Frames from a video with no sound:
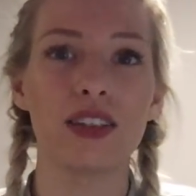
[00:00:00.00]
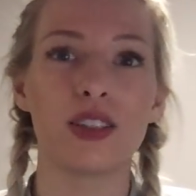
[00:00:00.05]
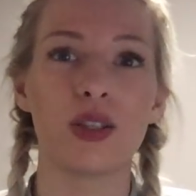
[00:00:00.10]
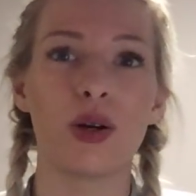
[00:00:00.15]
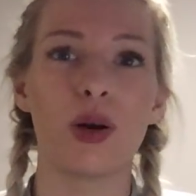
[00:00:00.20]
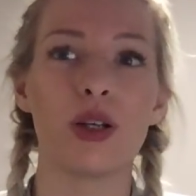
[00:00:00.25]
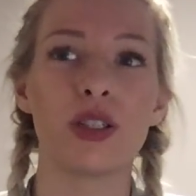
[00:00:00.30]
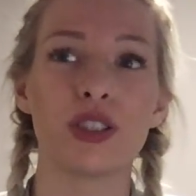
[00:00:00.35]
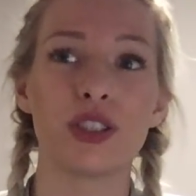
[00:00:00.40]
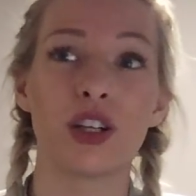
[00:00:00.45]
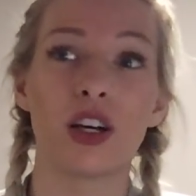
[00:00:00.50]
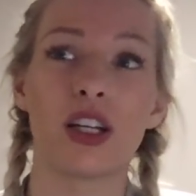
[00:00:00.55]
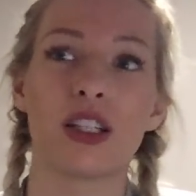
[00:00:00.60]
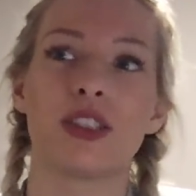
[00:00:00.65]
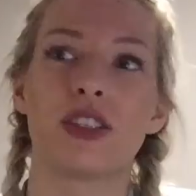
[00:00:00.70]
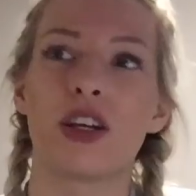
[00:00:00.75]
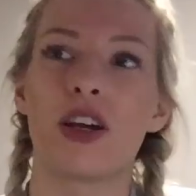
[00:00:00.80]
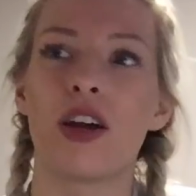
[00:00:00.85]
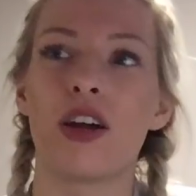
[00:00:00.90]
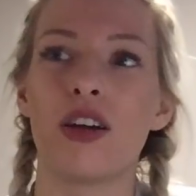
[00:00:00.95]
So I decided
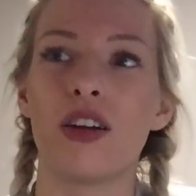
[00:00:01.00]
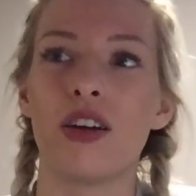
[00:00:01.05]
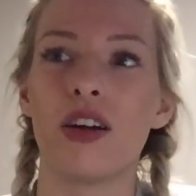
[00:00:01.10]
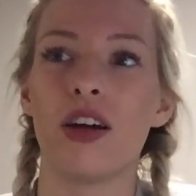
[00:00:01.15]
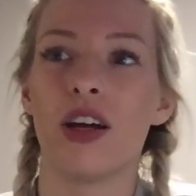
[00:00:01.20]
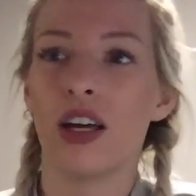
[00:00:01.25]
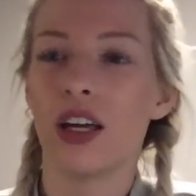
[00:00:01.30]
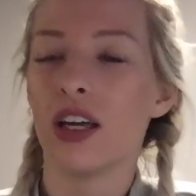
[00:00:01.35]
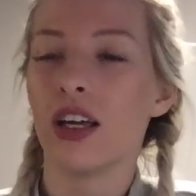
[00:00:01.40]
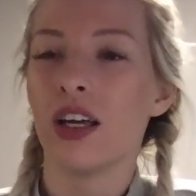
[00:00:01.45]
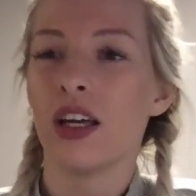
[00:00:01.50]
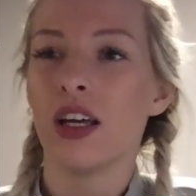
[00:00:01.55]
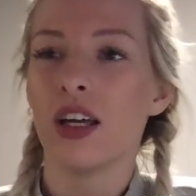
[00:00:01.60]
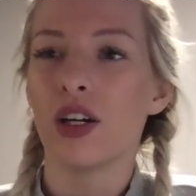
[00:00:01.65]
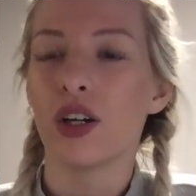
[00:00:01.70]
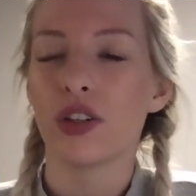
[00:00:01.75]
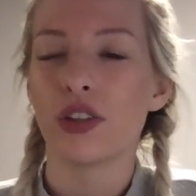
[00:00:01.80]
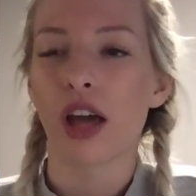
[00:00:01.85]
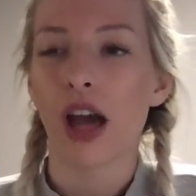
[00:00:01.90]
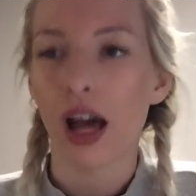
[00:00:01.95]
to go
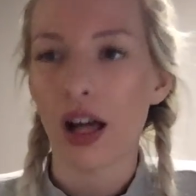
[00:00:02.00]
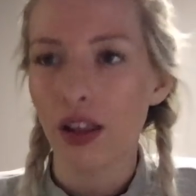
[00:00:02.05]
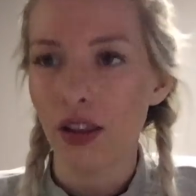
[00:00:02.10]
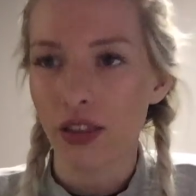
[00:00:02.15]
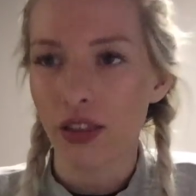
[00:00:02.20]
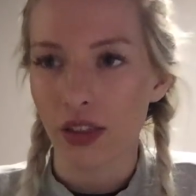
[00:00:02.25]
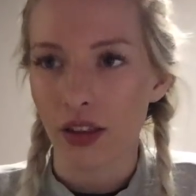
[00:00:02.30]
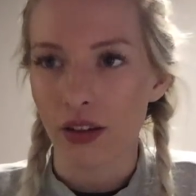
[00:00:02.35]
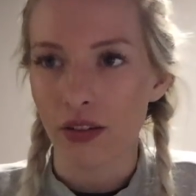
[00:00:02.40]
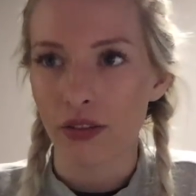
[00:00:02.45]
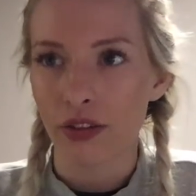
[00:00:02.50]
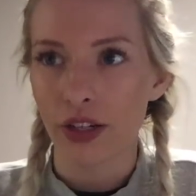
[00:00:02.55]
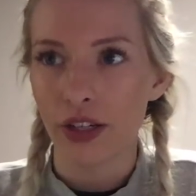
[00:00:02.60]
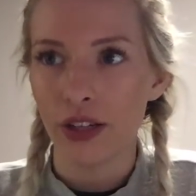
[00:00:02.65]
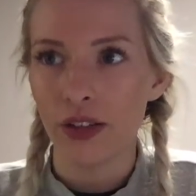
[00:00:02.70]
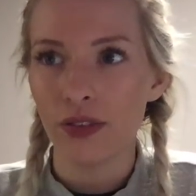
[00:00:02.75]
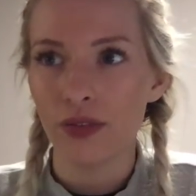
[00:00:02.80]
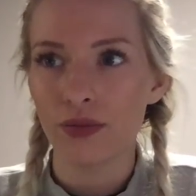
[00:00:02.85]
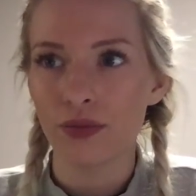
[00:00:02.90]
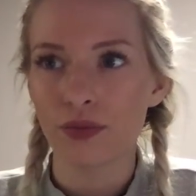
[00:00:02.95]
on the healthier
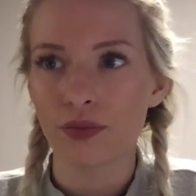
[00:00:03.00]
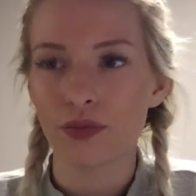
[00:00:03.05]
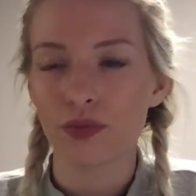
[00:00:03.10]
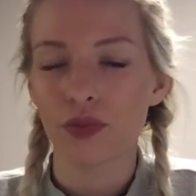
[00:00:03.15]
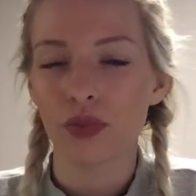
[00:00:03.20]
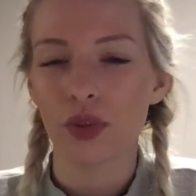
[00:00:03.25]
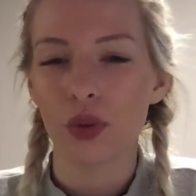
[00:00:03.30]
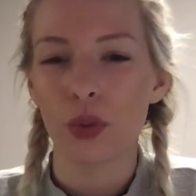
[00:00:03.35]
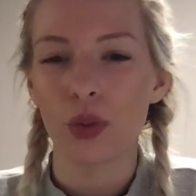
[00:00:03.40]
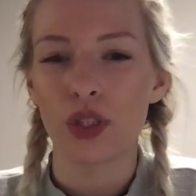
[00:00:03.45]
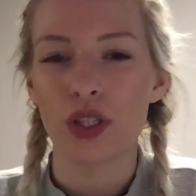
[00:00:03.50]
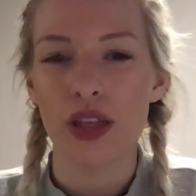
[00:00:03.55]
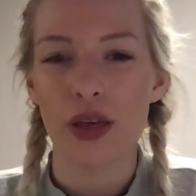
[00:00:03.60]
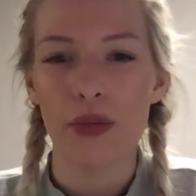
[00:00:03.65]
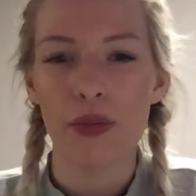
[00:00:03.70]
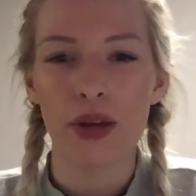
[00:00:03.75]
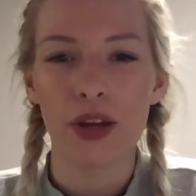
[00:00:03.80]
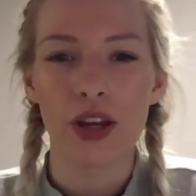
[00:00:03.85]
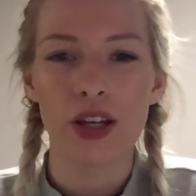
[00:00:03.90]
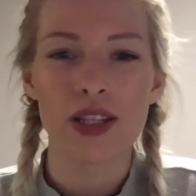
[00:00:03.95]
route, which
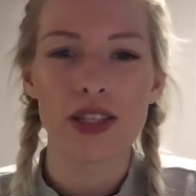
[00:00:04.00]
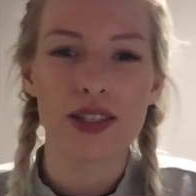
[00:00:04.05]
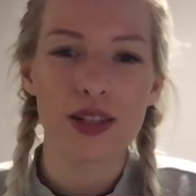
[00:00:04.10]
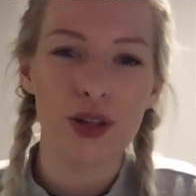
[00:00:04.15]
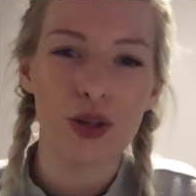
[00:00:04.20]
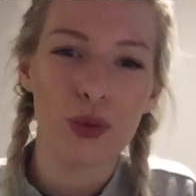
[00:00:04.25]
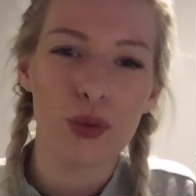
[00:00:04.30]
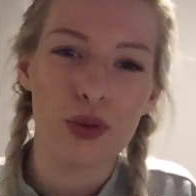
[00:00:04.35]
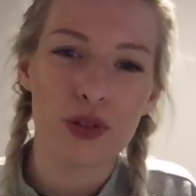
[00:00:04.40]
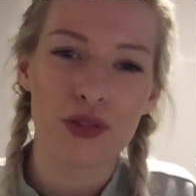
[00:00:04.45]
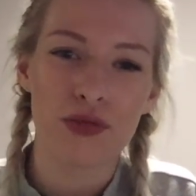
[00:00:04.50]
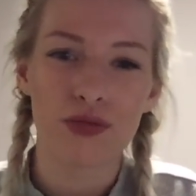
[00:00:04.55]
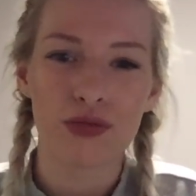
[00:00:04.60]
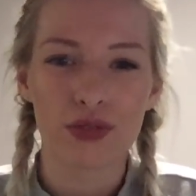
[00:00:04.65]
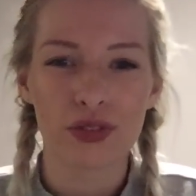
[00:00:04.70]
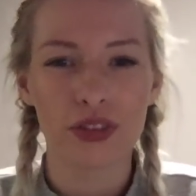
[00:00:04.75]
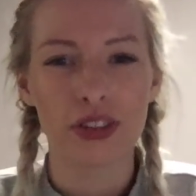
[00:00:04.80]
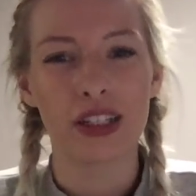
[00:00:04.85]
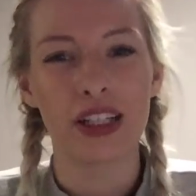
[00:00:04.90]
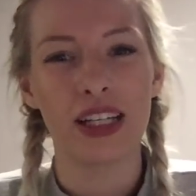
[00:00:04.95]
then meant I still wasn't
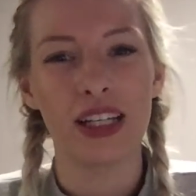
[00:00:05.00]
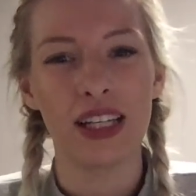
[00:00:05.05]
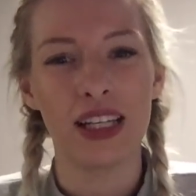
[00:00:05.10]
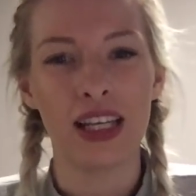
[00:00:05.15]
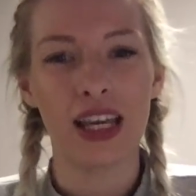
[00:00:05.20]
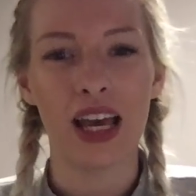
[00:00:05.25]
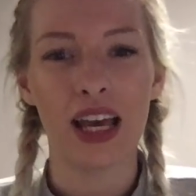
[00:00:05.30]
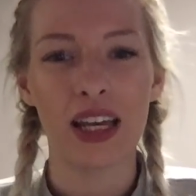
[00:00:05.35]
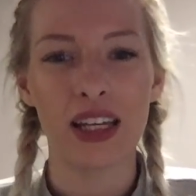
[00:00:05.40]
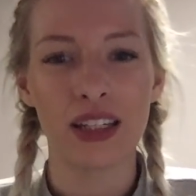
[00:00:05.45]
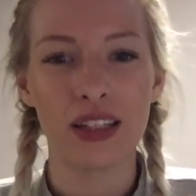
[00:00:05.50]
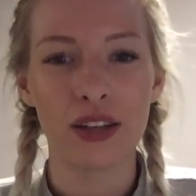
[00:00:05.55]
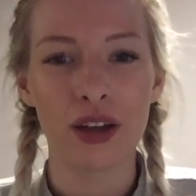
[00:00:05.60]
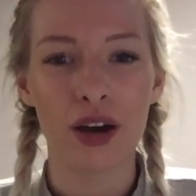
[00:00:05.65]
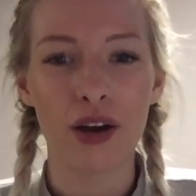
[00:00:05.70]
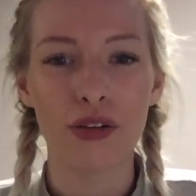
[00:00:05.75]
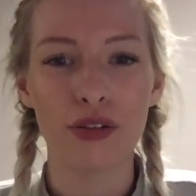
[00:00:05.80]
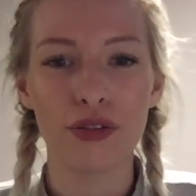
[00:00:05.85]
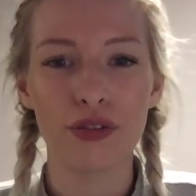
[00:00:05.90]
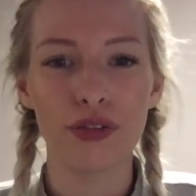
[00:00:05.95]
really getting
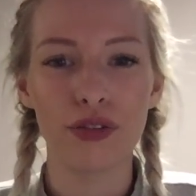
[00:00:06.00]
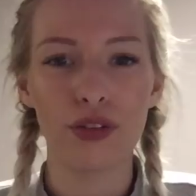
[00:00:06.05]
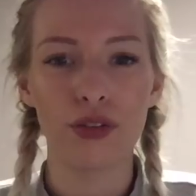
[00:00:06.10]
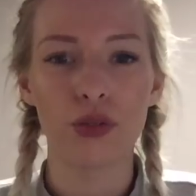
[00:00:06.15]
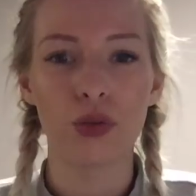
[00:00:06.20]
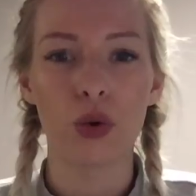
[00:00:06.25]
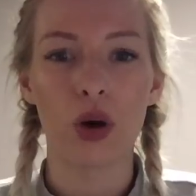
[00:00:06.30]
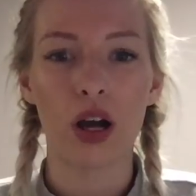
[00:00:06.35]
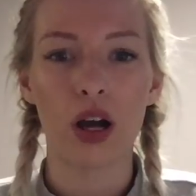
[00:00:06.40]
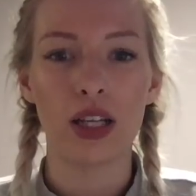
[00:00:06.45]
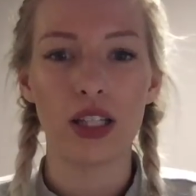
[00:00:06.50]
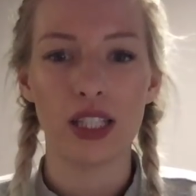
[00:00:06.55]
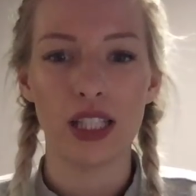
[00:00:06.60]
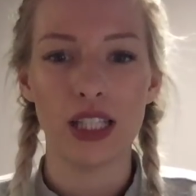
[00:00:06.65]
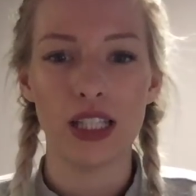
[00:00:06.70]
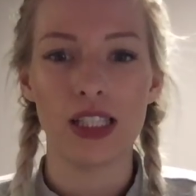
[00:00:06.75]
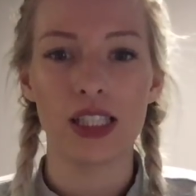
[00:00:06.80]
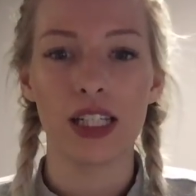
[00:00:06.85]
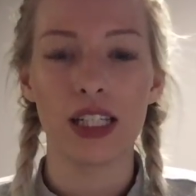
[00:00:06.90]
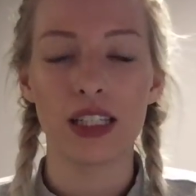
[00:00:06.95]
enough of what I
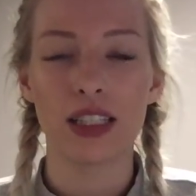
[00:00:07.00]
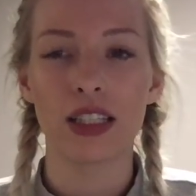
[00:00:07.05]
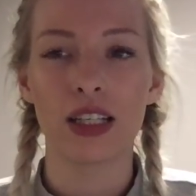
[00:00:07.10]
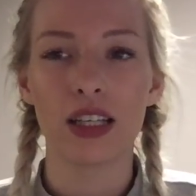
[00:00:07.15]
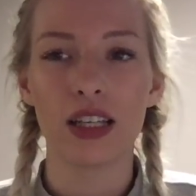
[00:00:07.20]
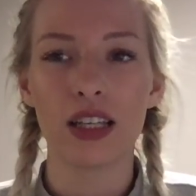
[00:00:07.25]
needed.